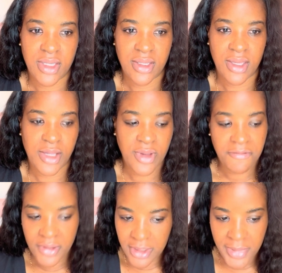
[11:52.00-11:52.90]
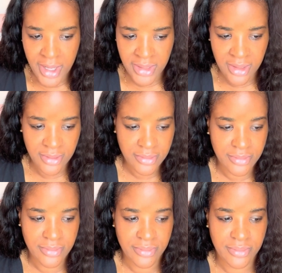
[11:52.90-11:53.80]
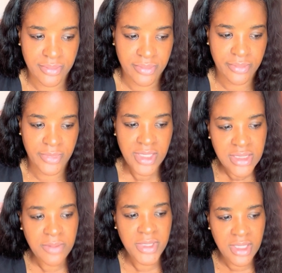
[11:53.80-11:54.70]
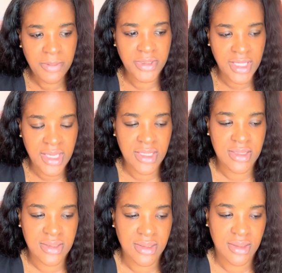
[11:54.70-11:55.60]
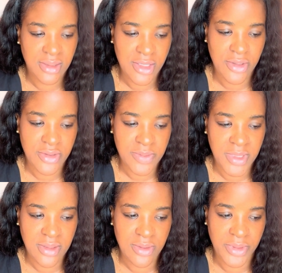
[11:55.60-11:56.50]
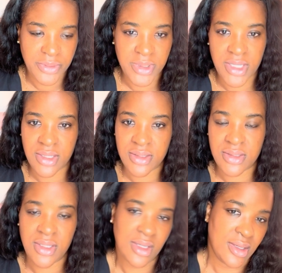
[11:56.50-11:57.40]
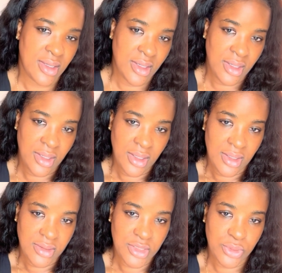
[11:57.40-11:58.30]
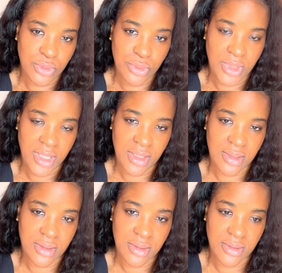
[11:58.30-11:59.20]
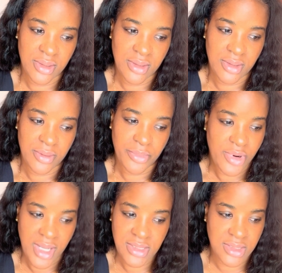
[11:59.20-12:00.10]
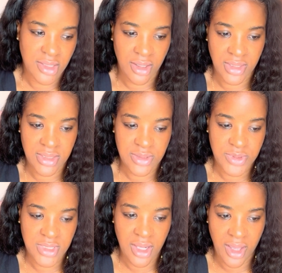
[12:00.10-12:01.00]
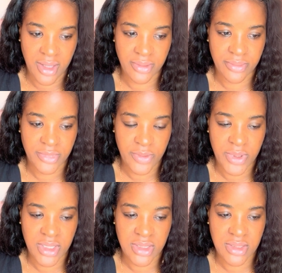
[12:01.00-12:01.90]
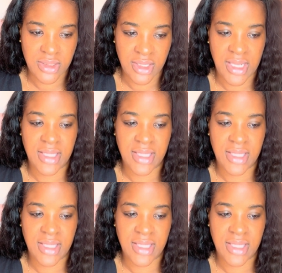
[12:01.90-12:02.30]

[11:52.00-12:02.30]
How do I feel about it? It took me a couple of days. It's been, 3 days to process all this. It was a lot. It was. And I had